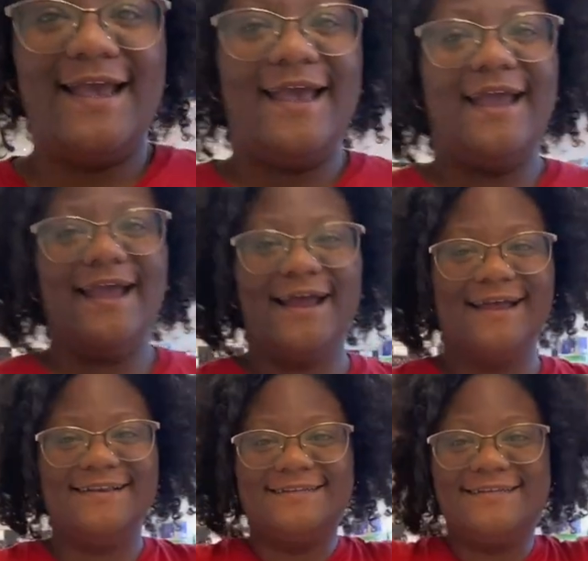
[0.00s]

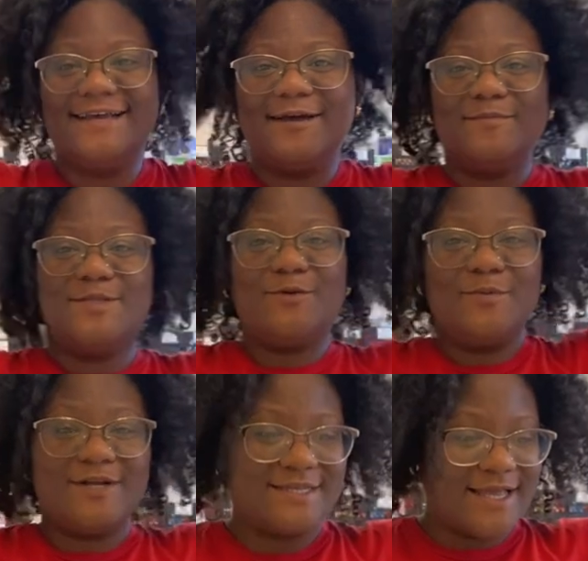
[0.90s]
and I'm
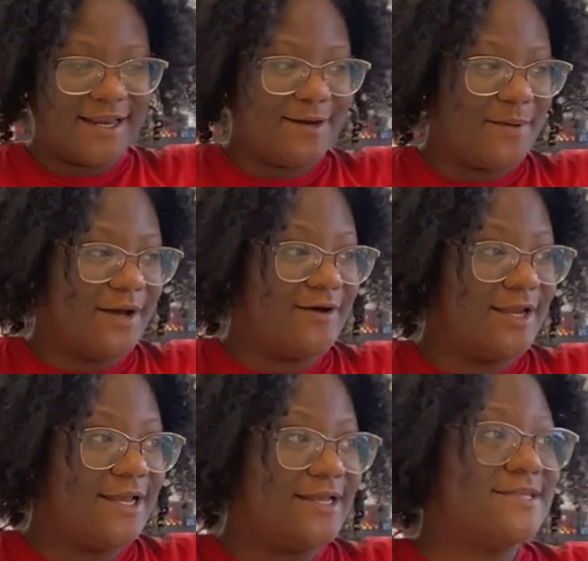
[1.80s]
super excited about
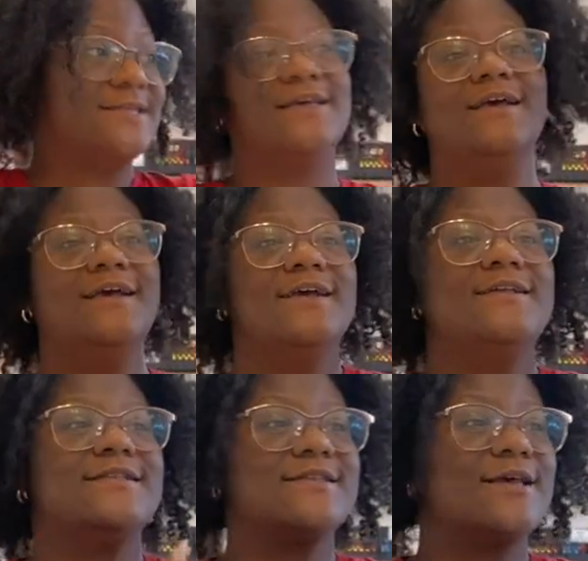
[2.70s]
it.
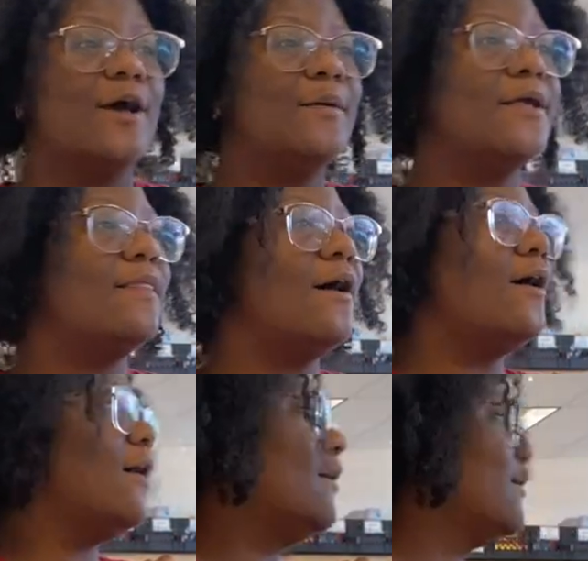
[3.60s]
It's coming
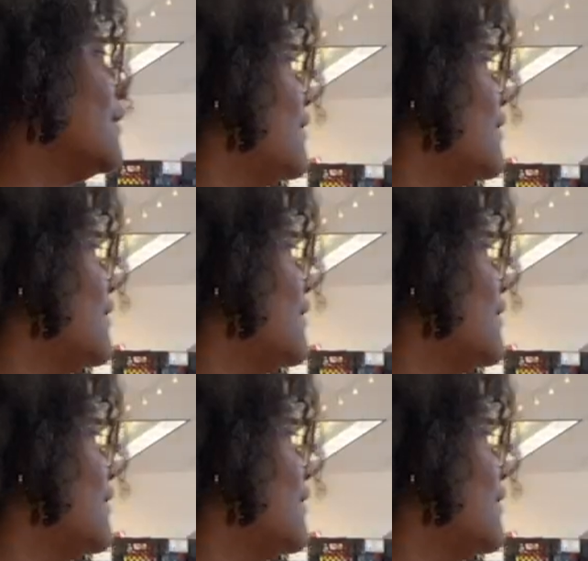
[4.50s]
along.